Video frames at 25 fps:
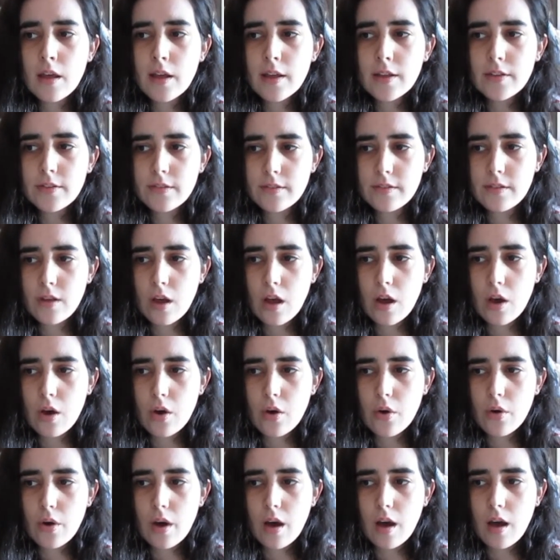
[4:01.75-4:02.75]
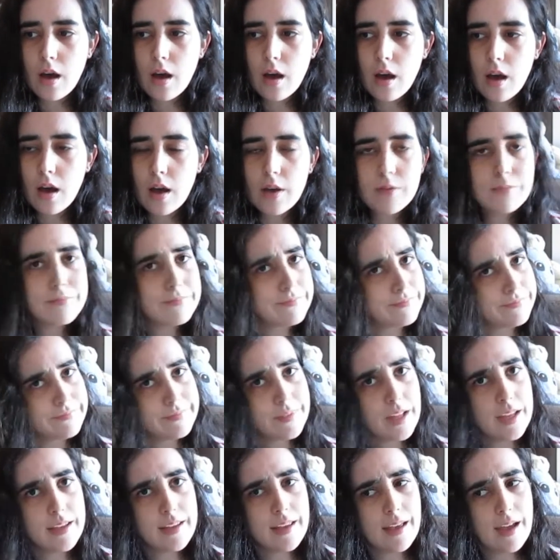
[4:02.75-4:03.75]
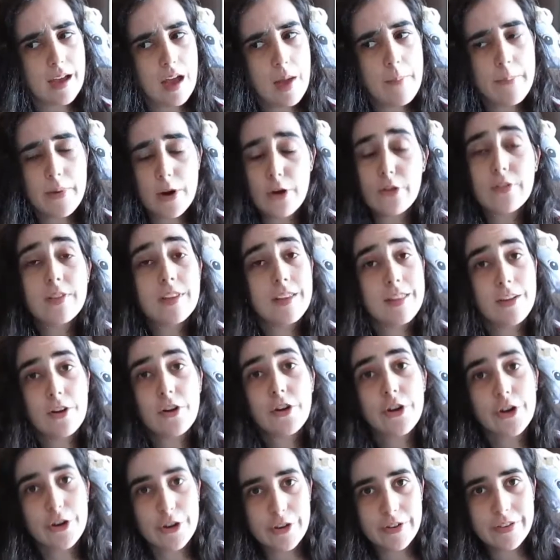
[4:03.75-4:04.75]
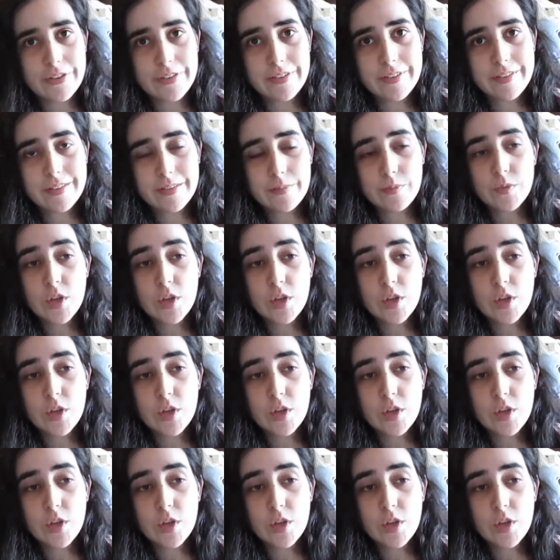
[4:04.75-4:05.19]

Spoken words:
So, yeah, apparently they're cursed,